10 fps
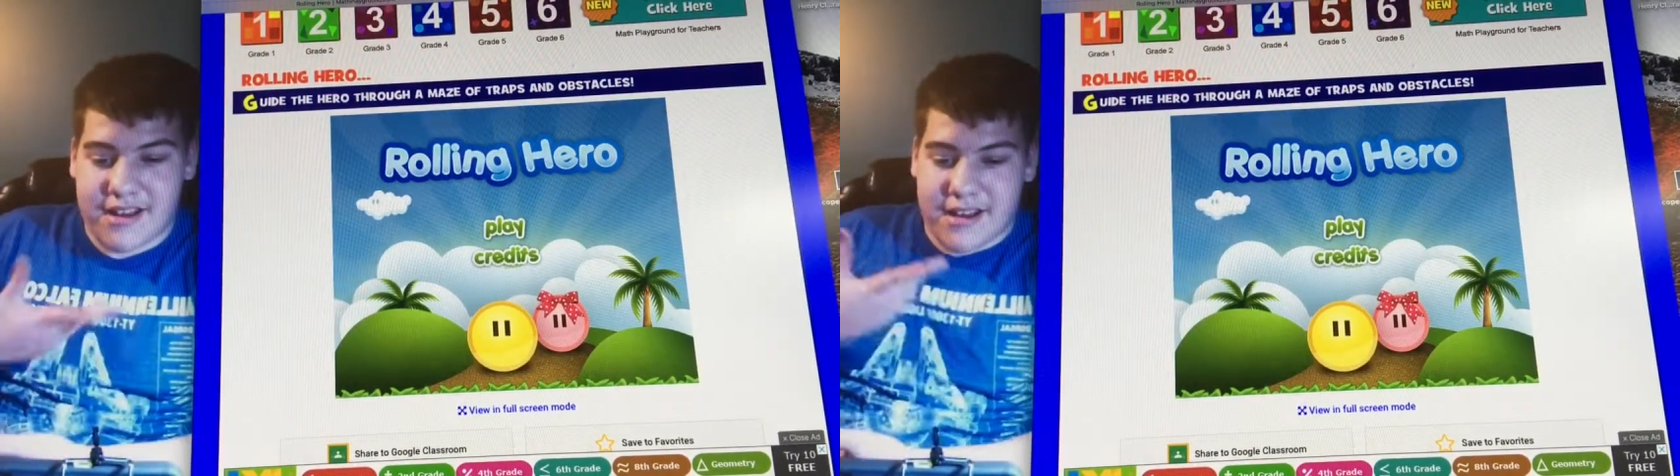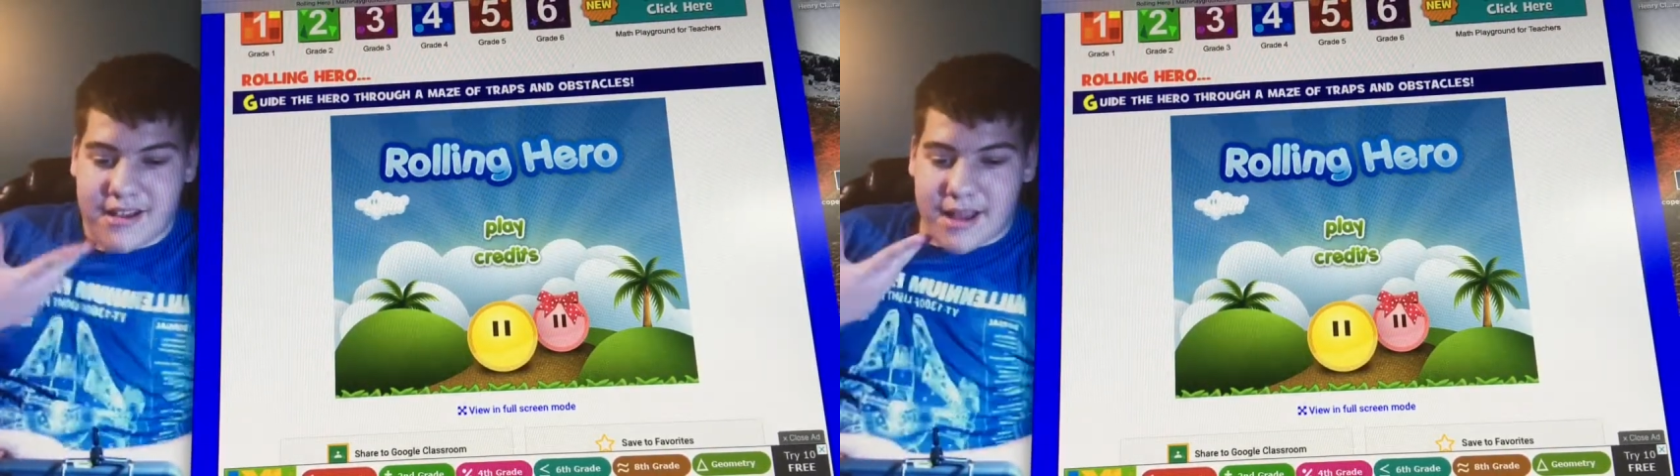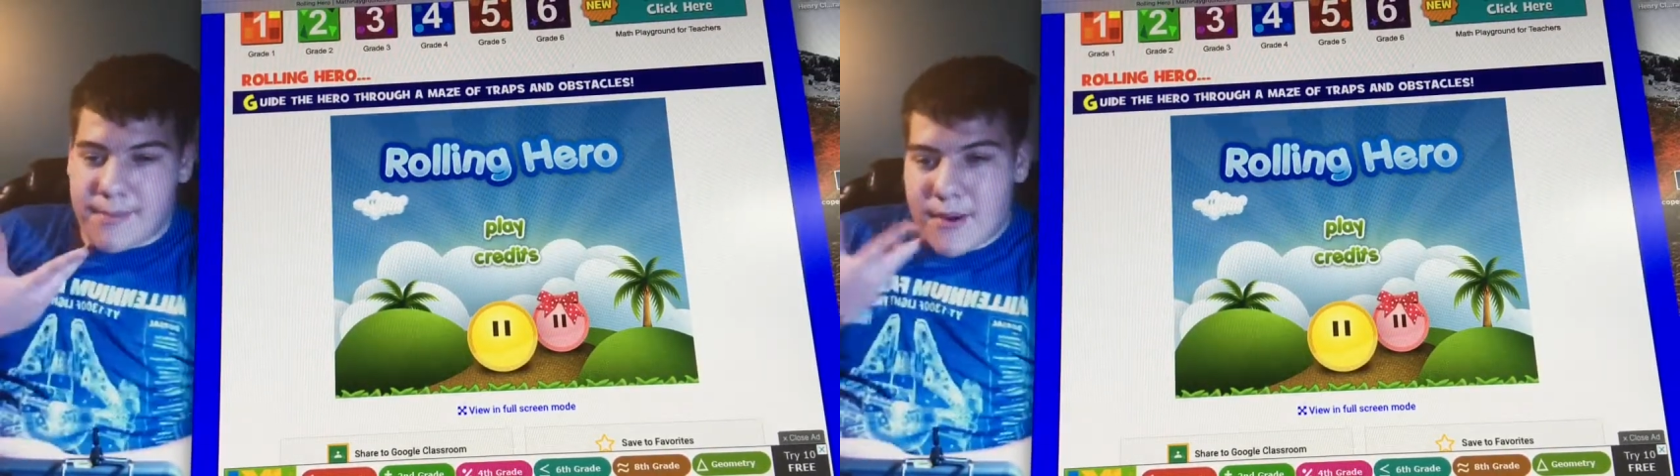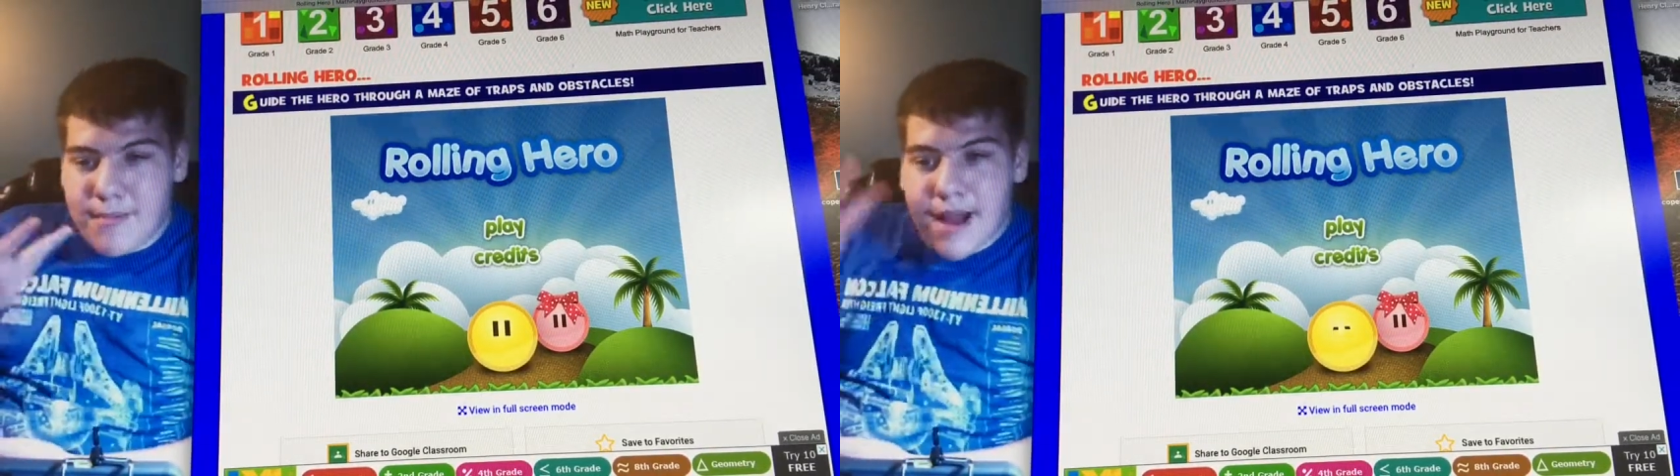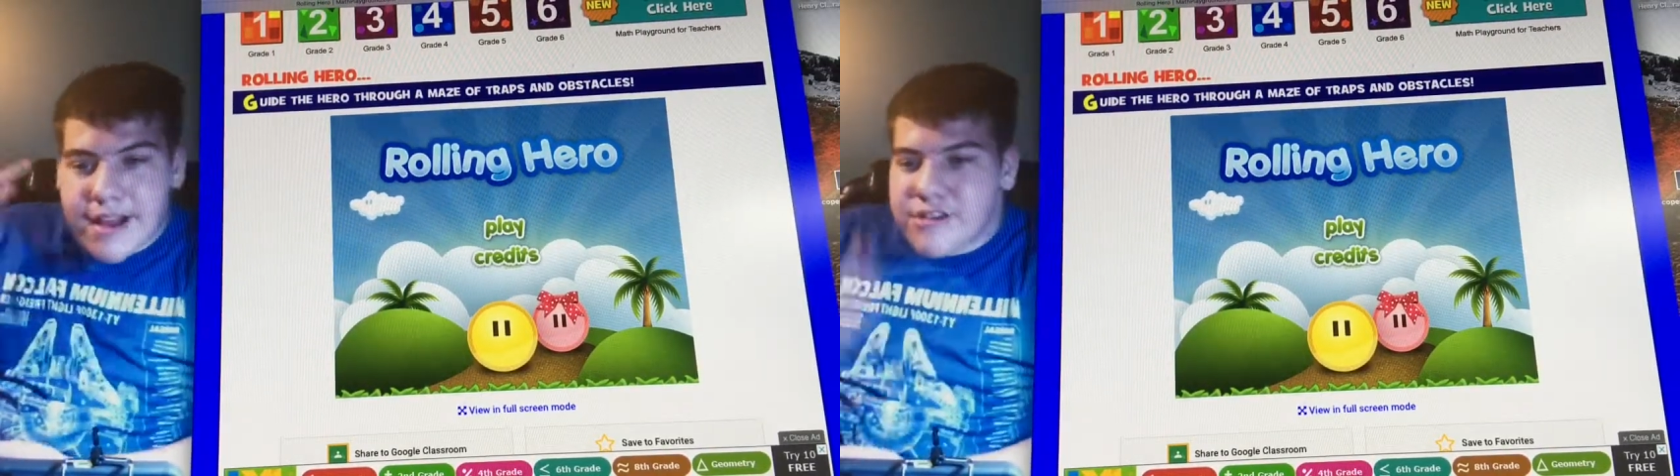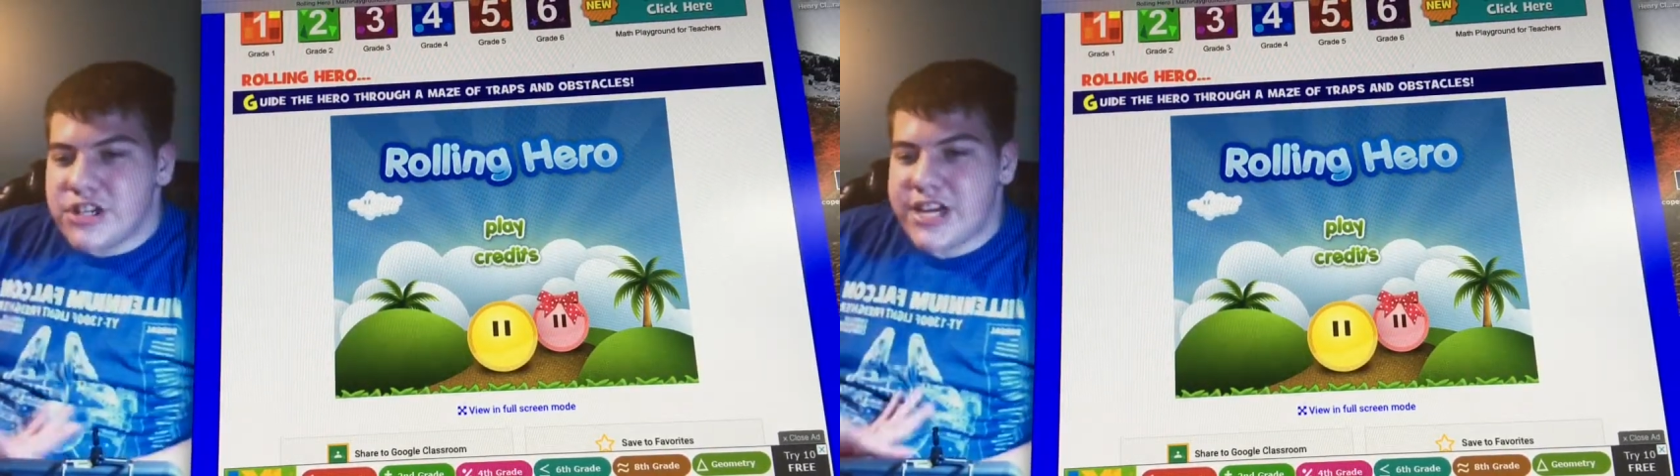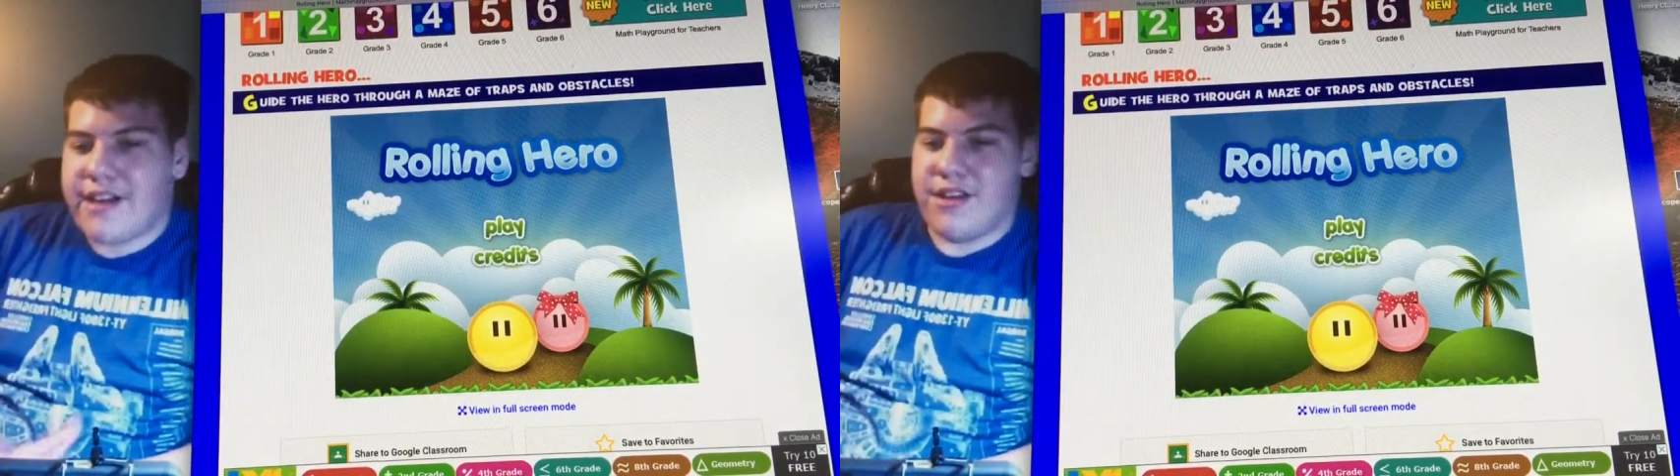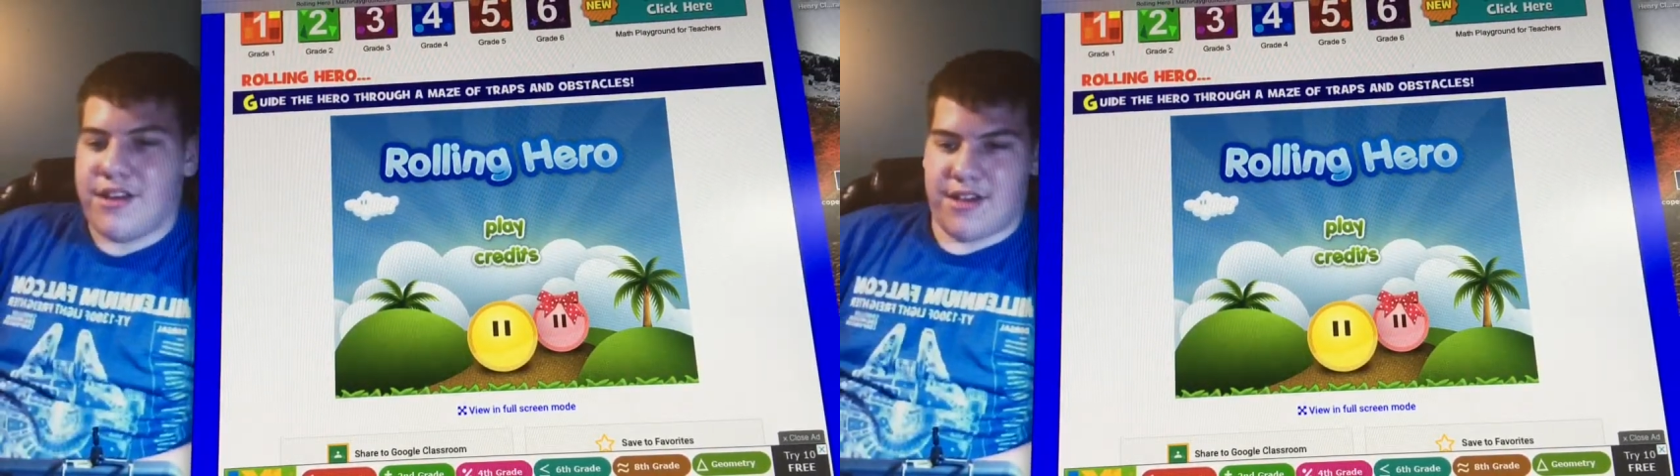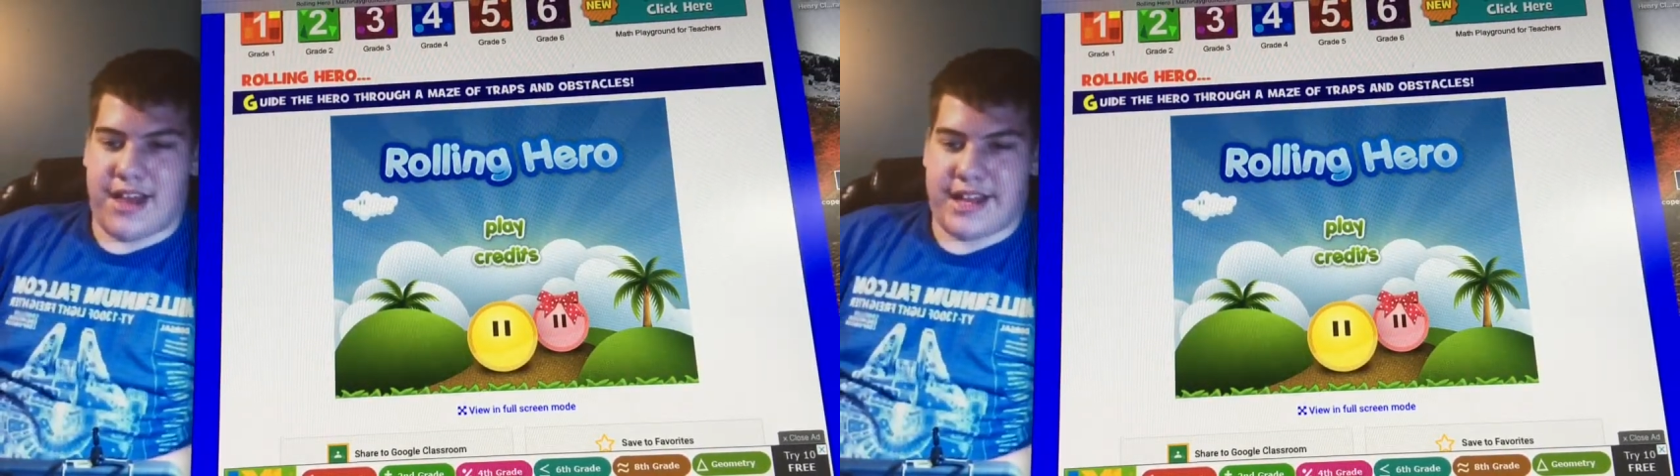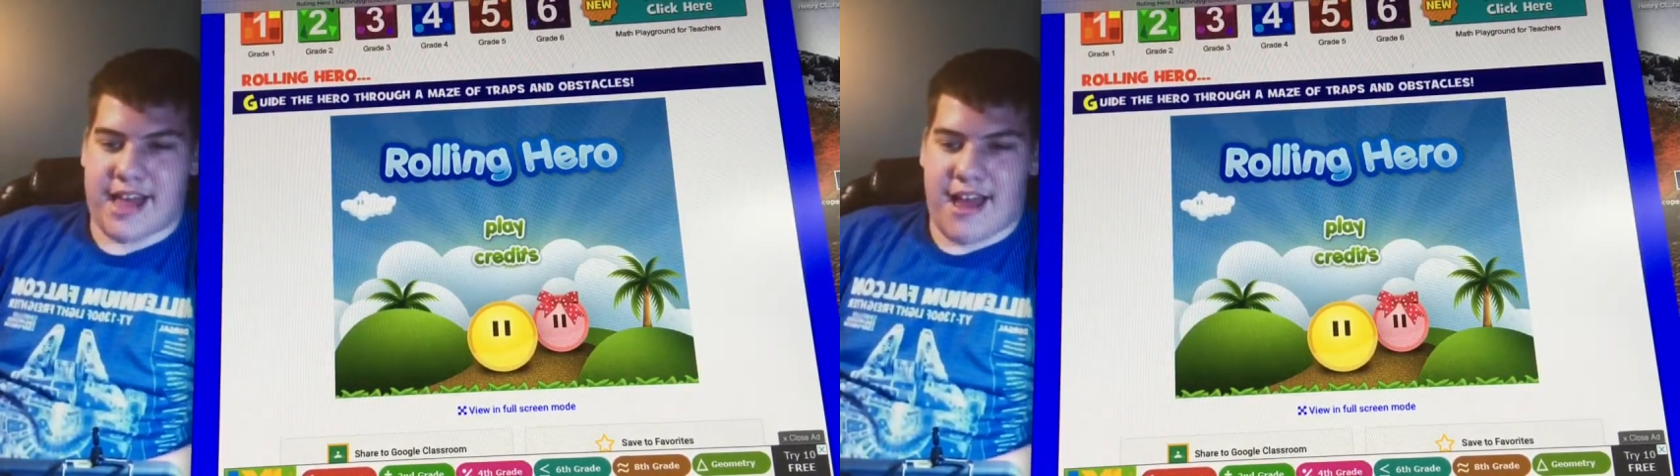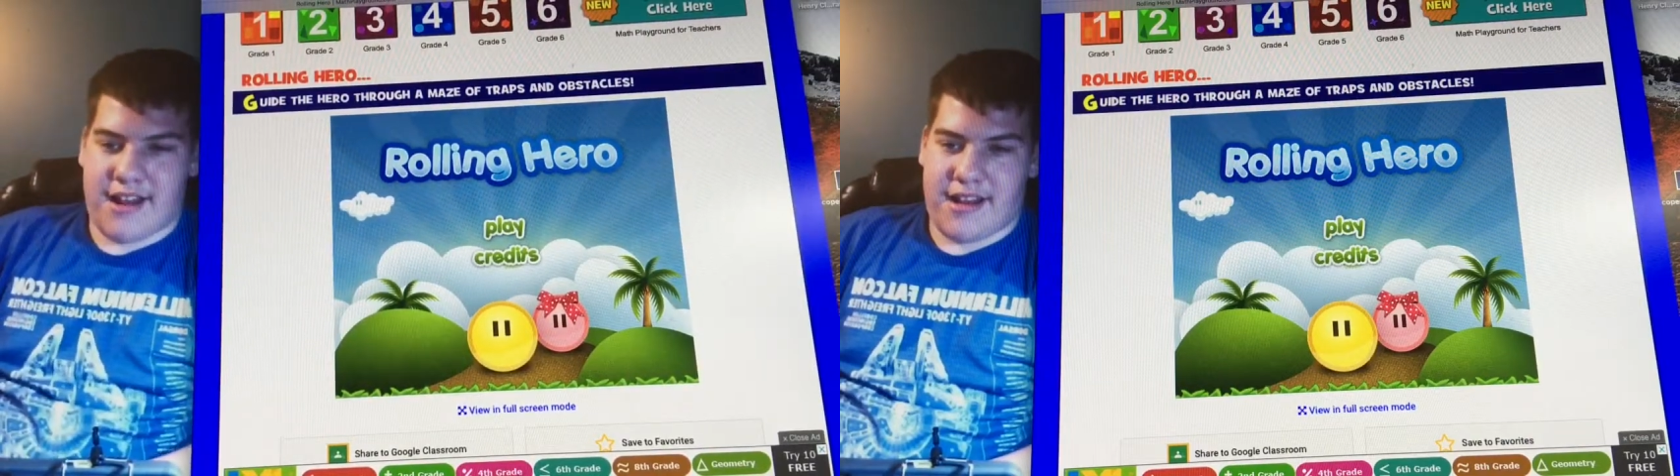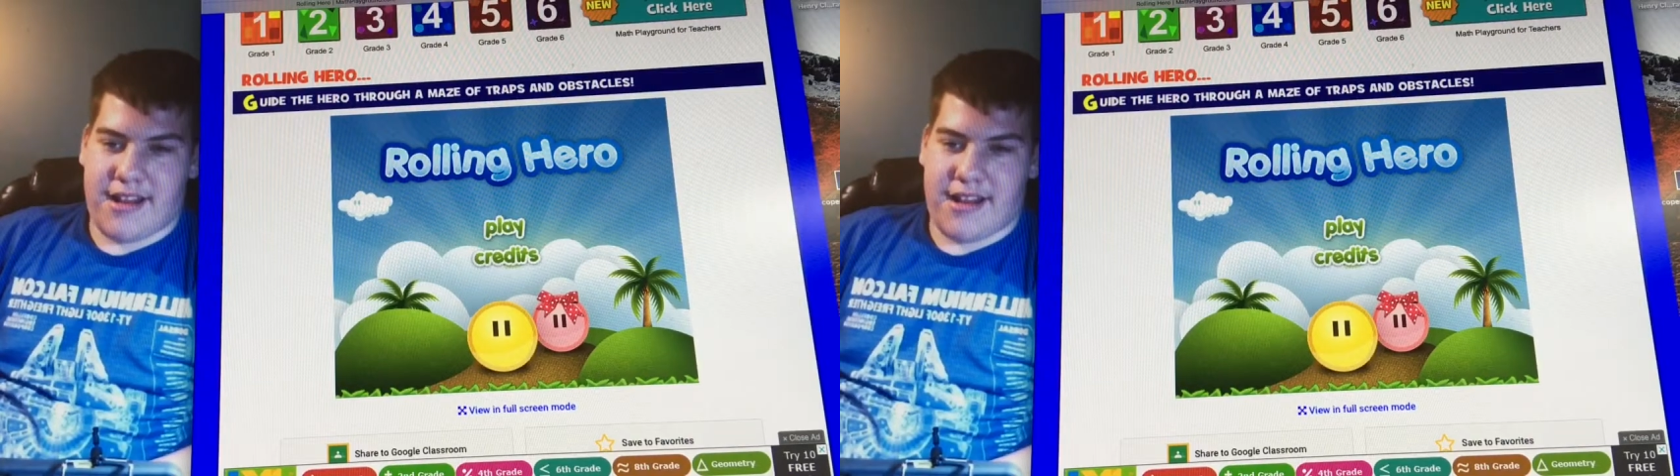like bring back your childhood like that.